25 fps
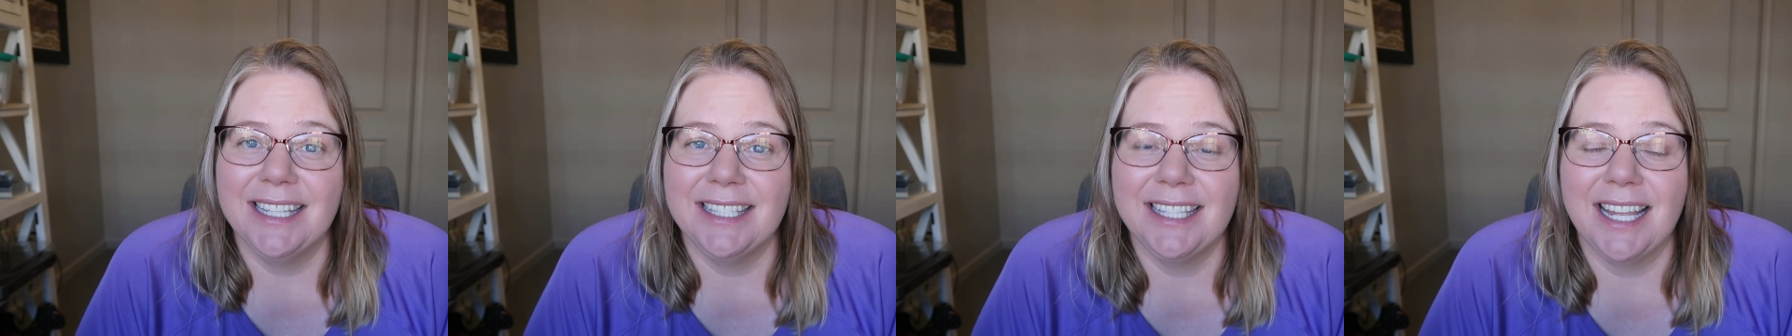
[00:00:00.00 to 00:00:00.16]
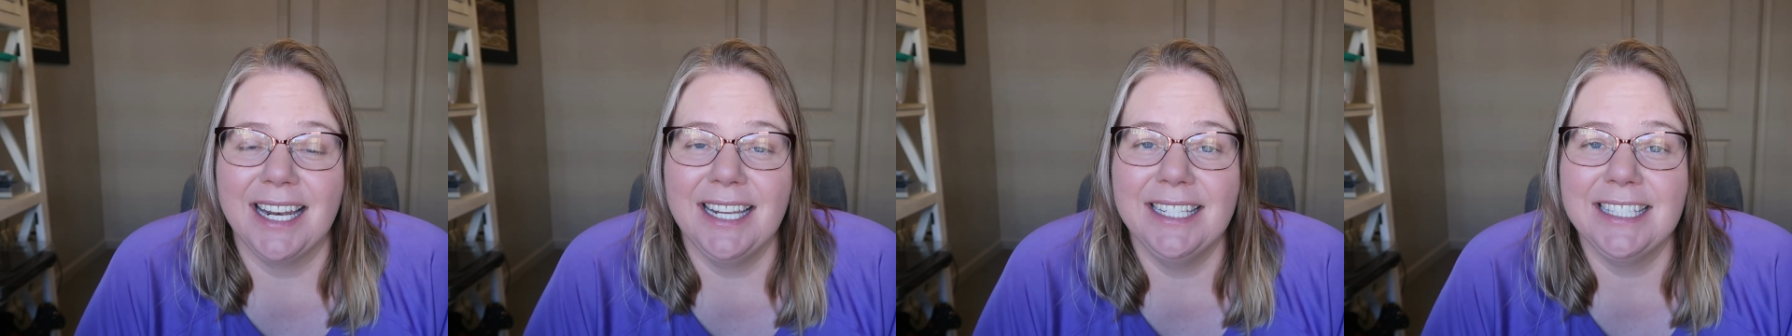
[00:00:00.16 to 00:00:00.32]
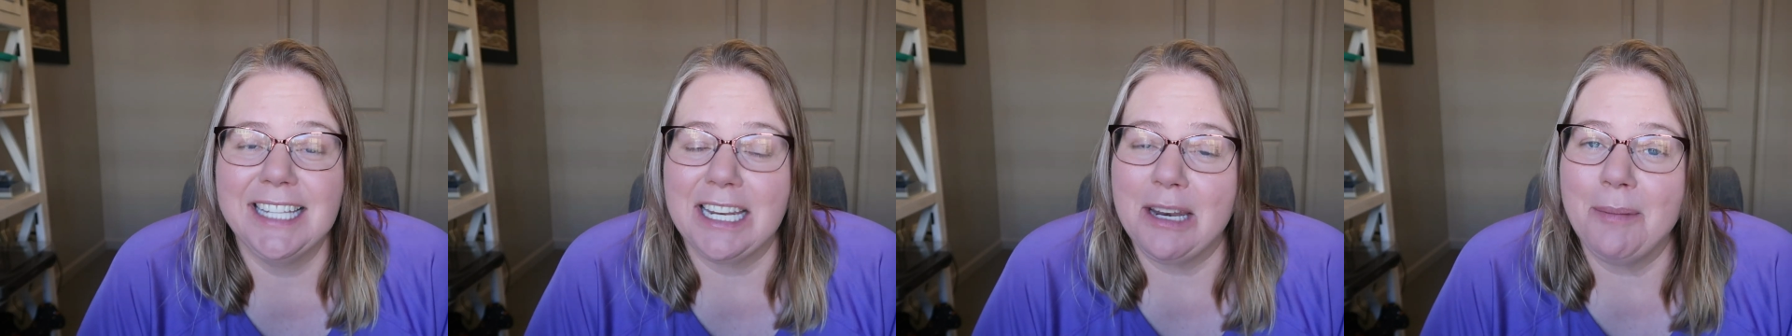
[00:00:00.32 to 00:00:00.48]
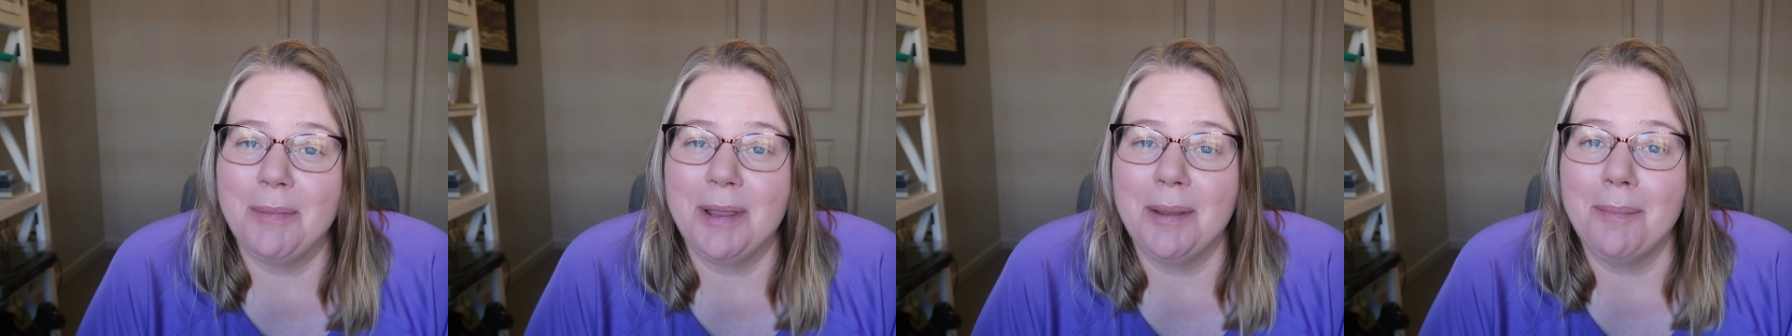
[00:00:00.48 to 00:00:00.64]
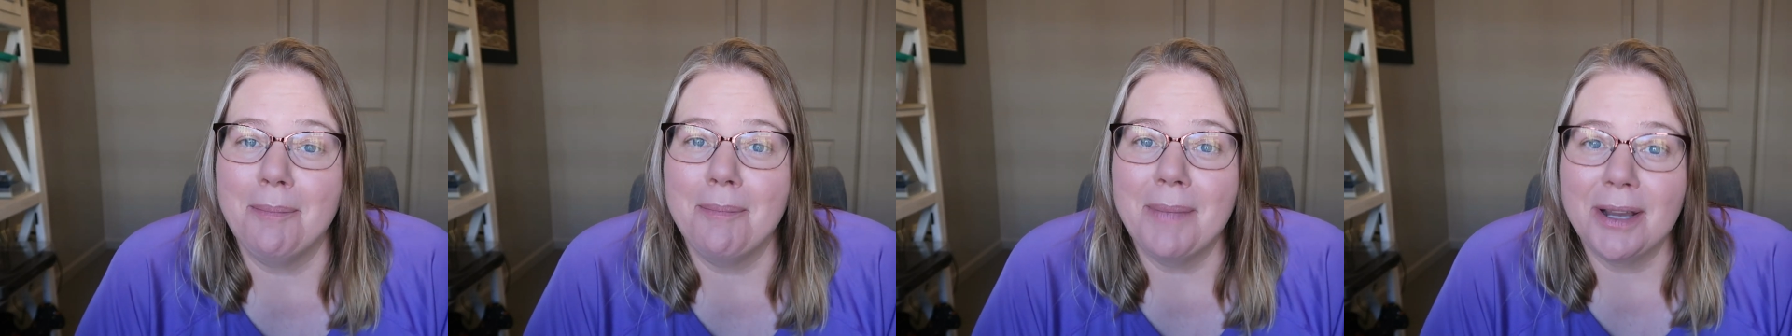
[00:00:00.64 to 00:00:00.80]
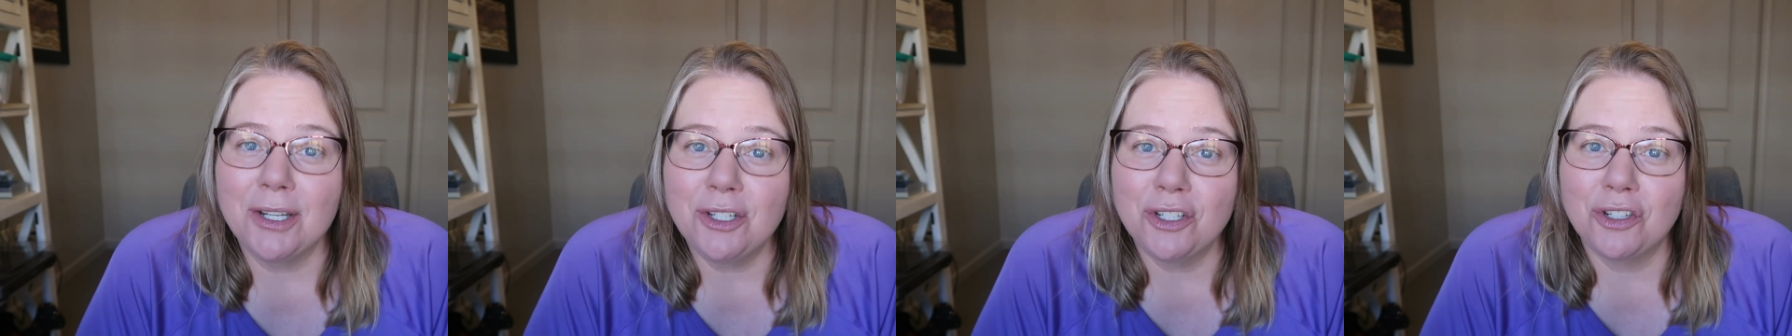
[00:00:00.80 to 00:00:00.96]
The sun is going to be
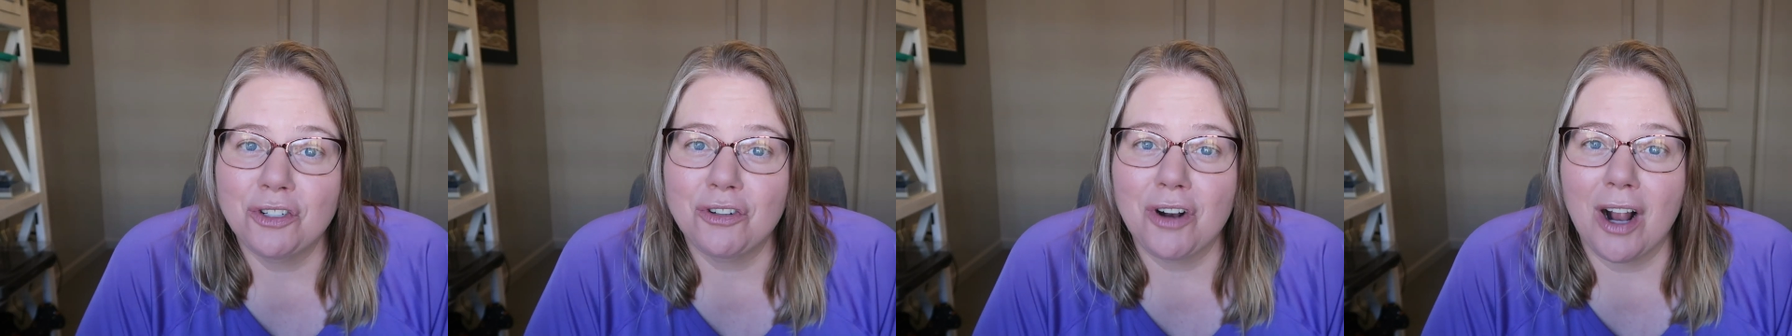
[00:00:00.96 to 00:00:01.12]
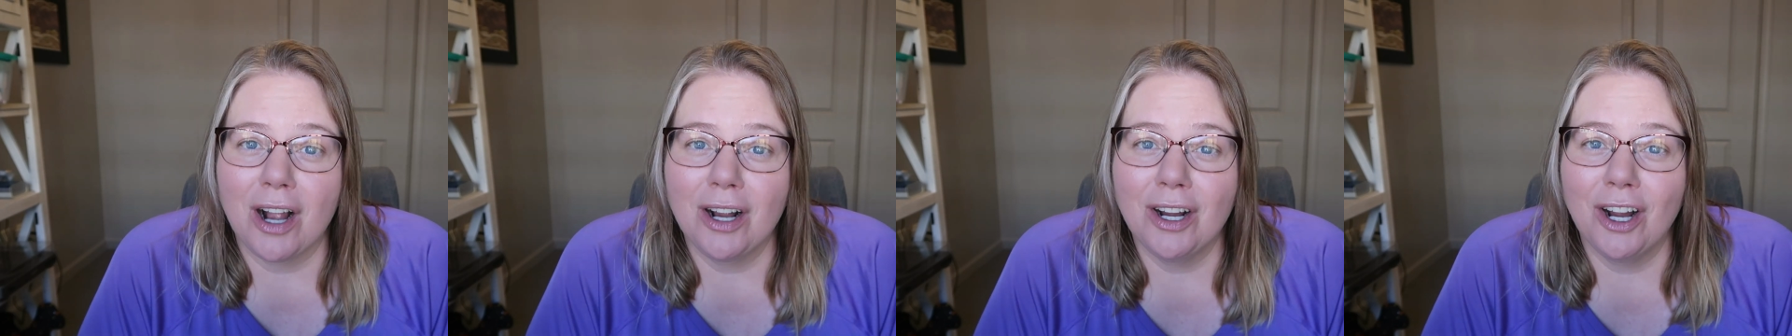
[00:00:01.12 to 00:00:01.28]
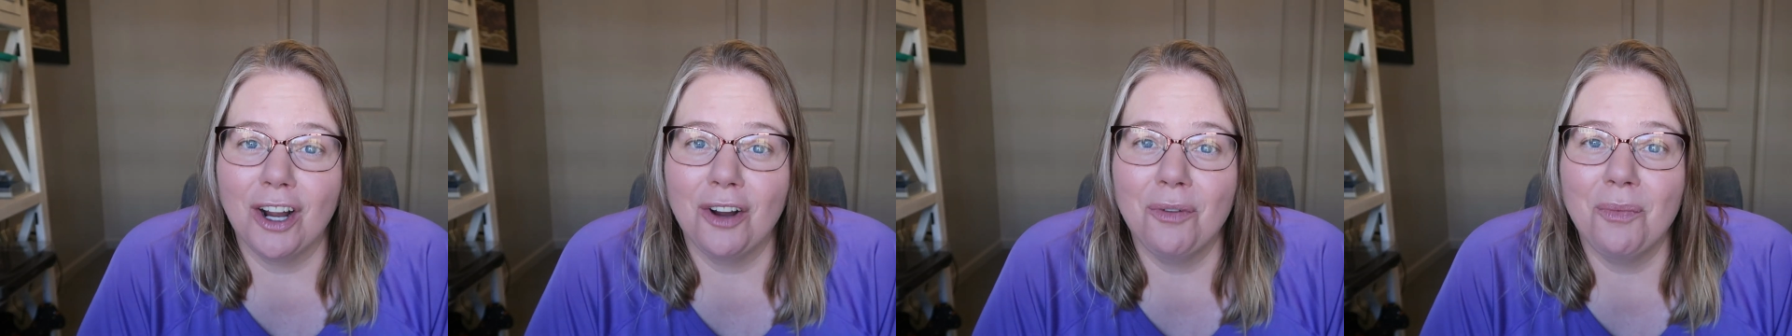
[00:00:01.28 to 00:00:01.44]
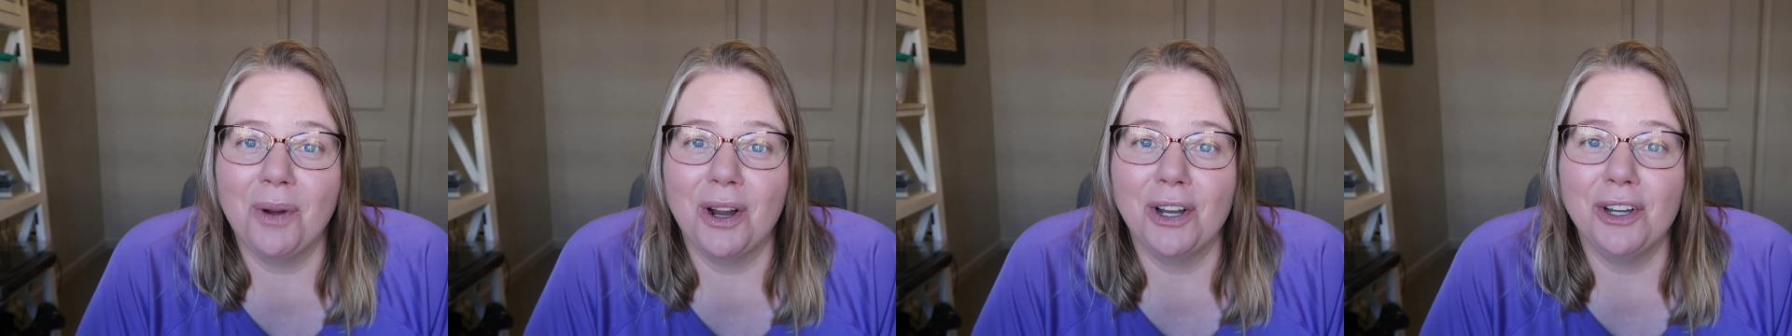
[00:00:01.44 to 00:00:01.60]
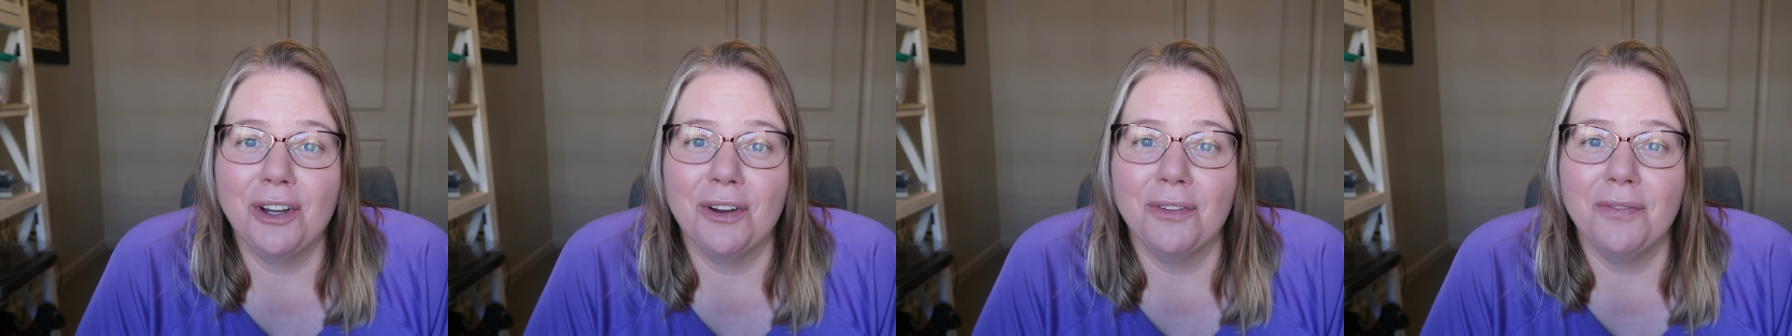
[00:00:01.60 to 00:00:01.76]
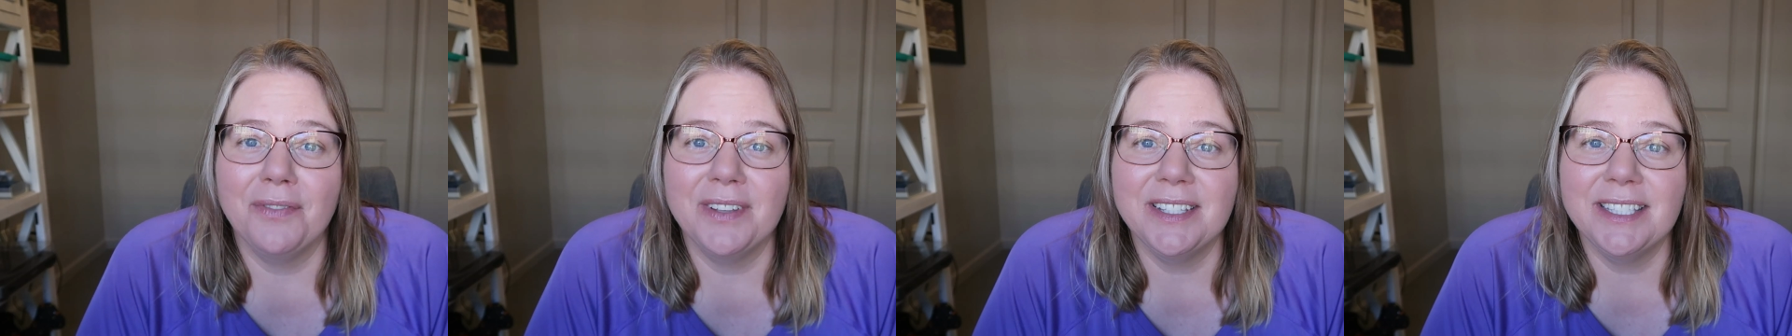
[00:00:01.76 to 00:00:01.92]
much stronger where
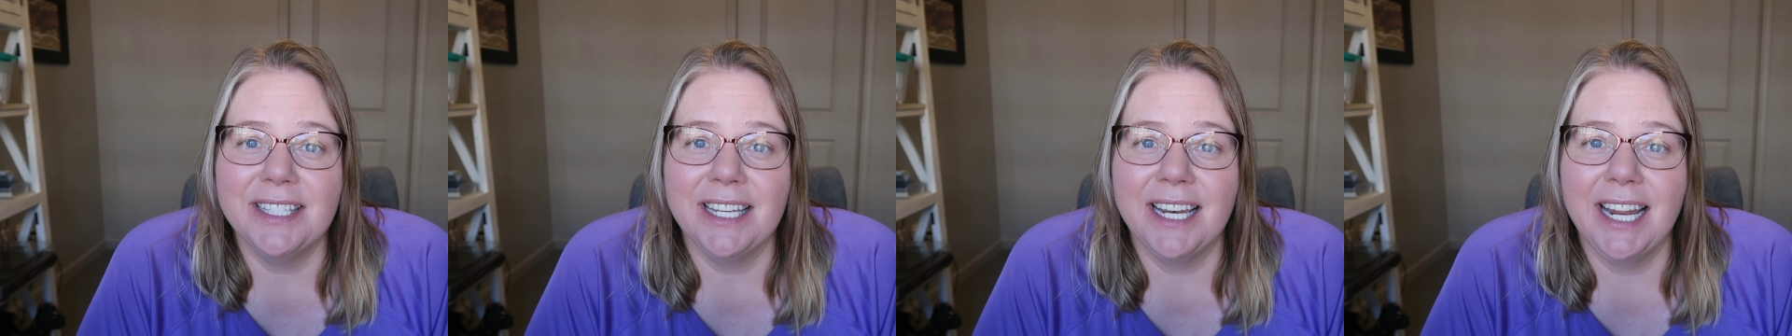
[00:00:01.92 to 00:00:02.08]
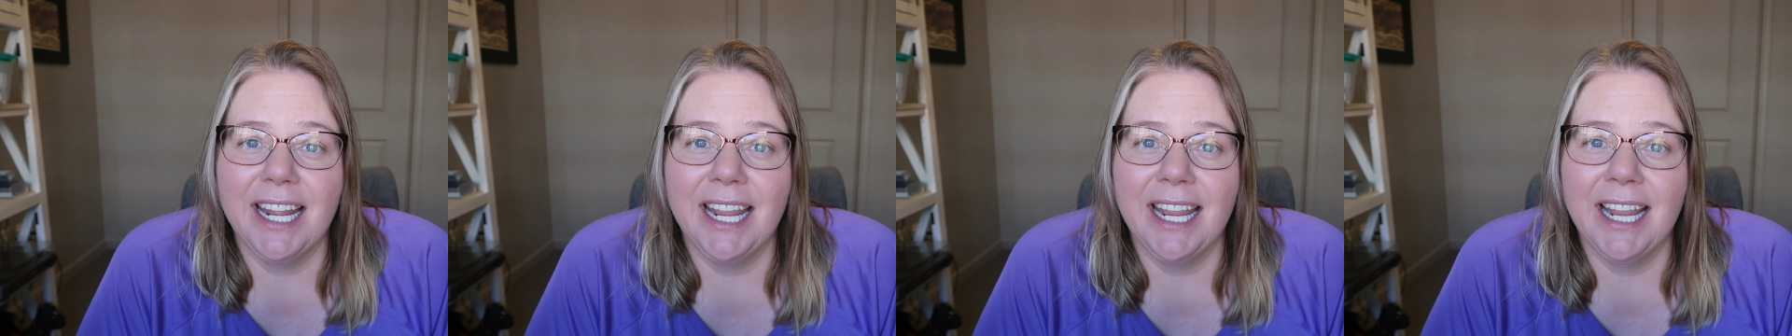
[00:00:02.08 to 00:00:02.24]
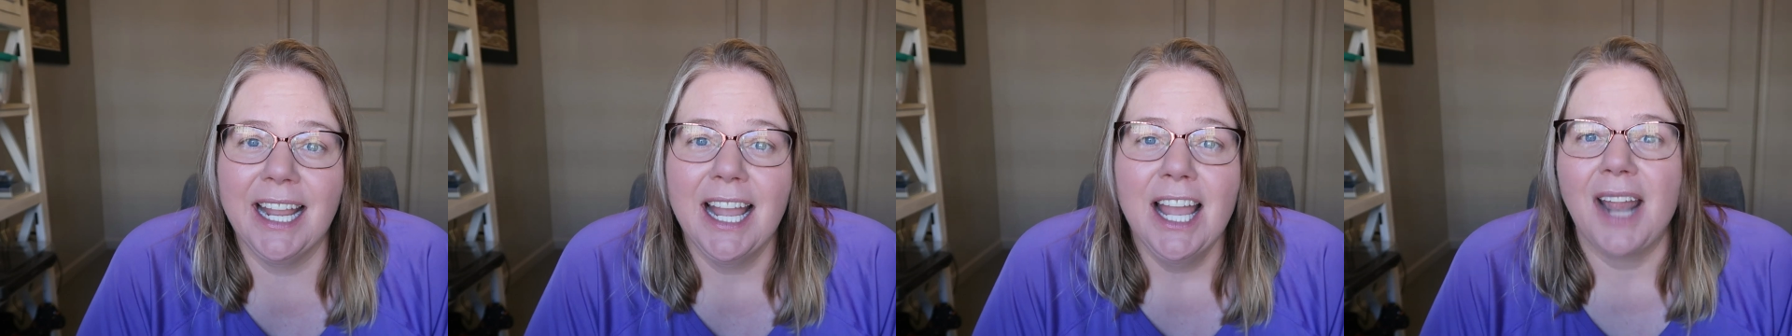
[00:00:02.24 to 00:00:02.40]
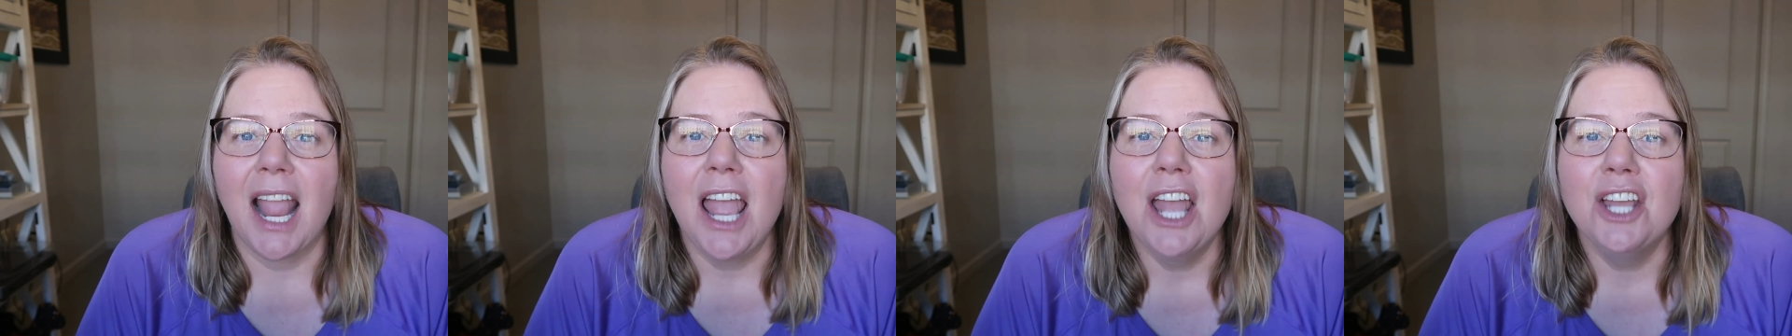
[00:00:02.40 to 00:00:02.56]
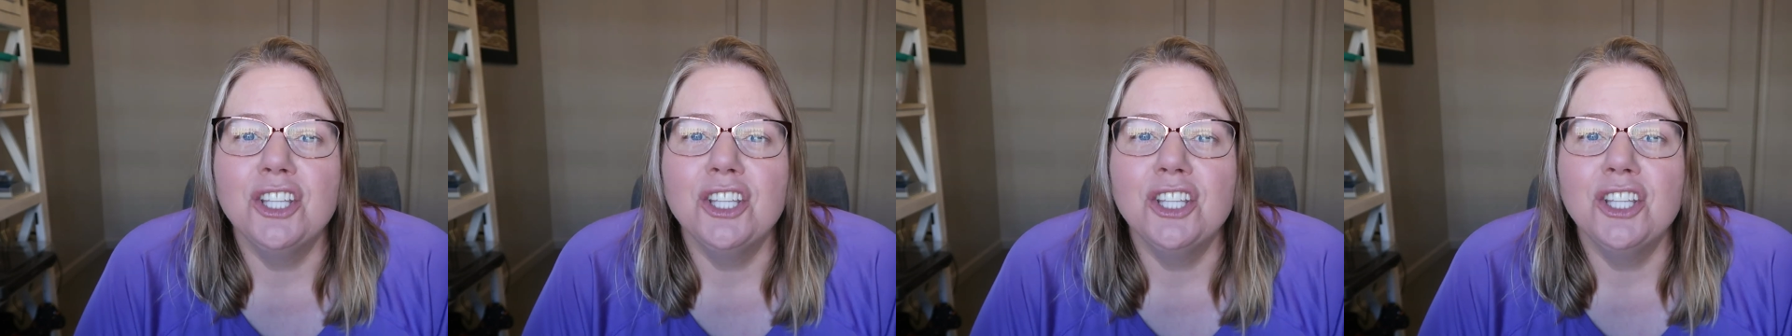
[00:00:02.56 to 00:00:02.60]
you're visiting.